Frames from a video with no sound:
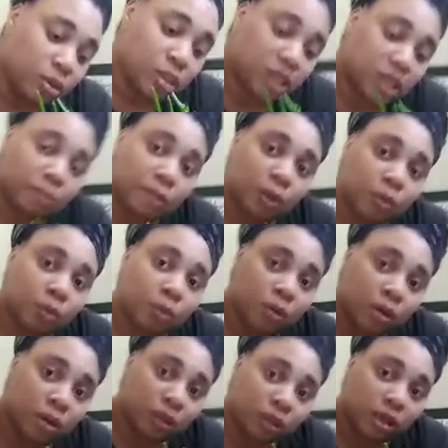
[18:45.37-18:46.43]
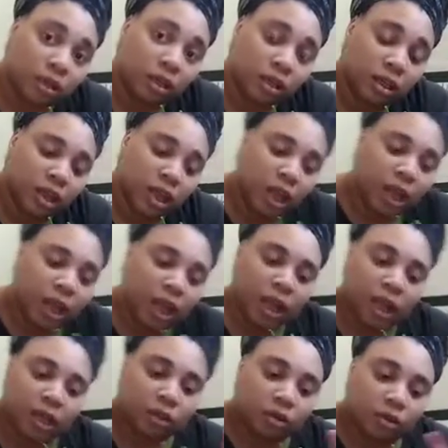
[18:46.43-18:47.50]
sit them in water,
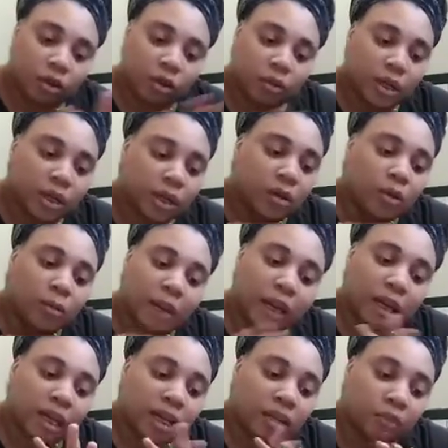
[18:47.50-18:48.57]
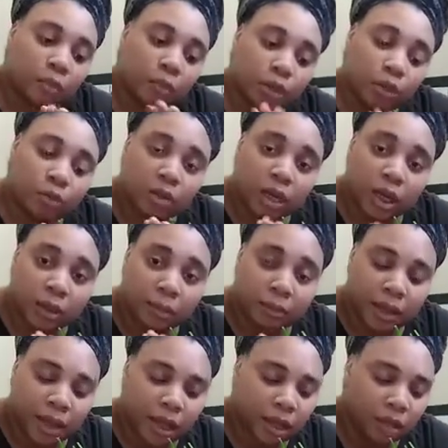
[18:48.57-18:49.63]
and it don't matter, even when you cut them
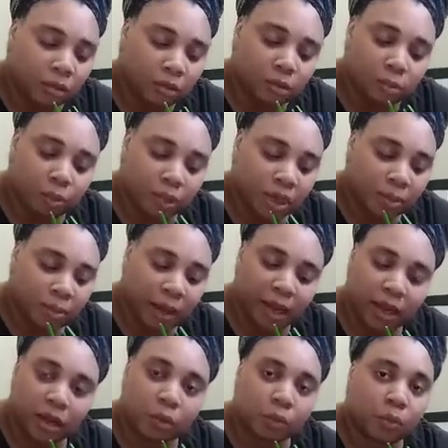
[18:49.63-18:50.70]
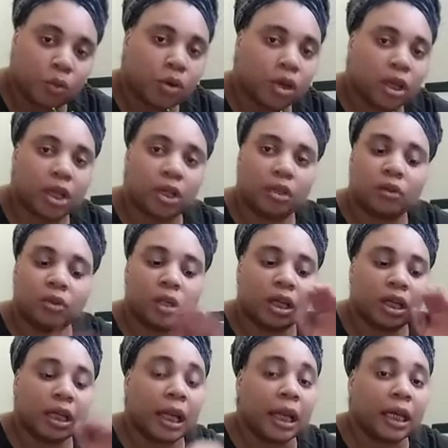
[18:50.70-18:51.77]
down, put it back in the water and you'll
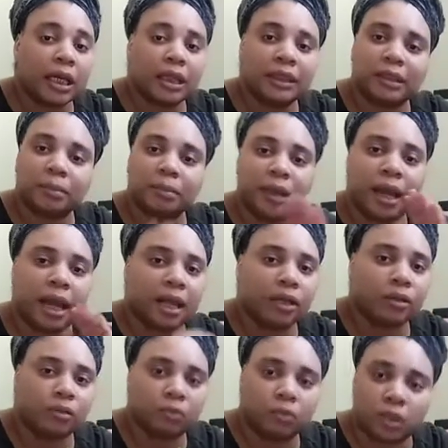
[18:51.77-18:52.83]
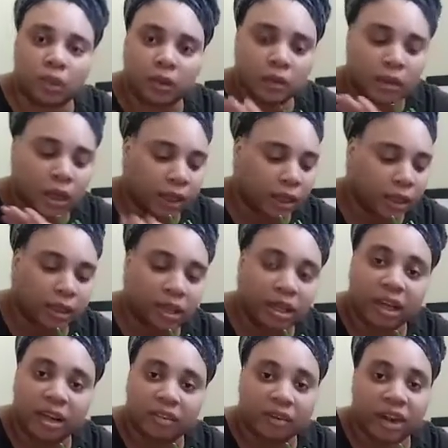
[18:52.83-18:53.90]
get an endless supply. You look like you
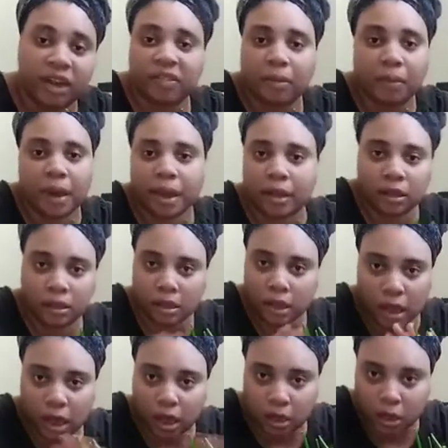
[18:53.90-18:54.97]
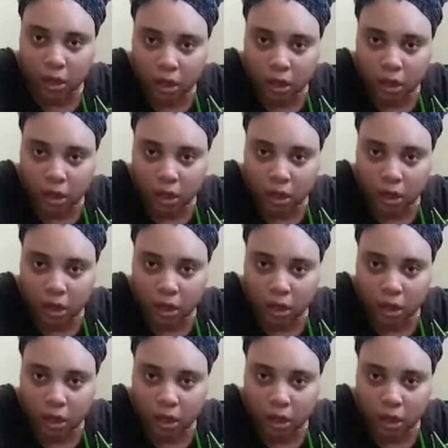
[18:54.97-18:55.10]
never have to buy these again,